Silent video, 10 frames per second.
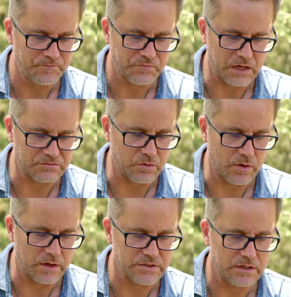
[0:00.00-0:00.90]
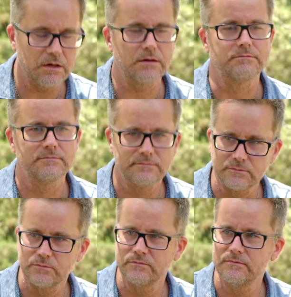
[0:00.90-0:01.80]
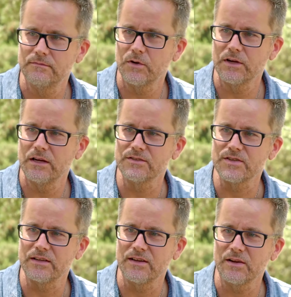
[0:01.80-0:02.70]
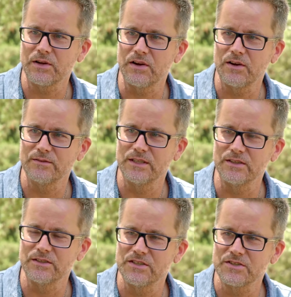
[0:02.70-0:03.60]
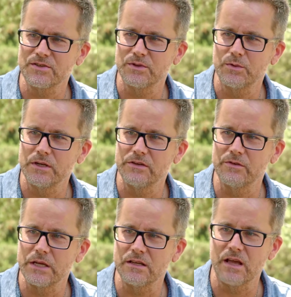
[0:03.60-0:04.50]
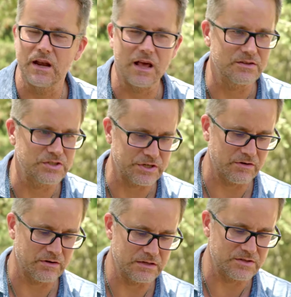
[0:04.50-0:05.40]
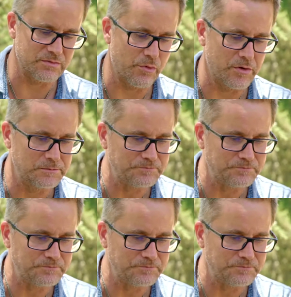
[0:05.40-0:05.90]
After a while, it's like, oh, more guns. Like, I don't care. You know, it wouldn't even make you get out of the chair at some point.